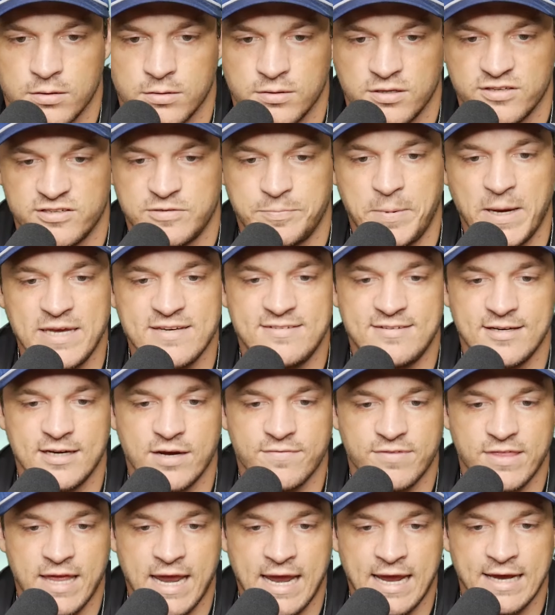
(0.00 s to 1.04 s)
The spacing
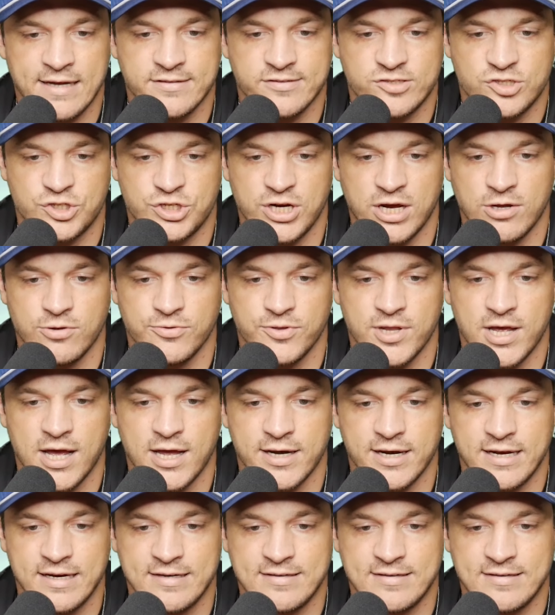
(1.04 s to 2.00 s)
of the hands shall not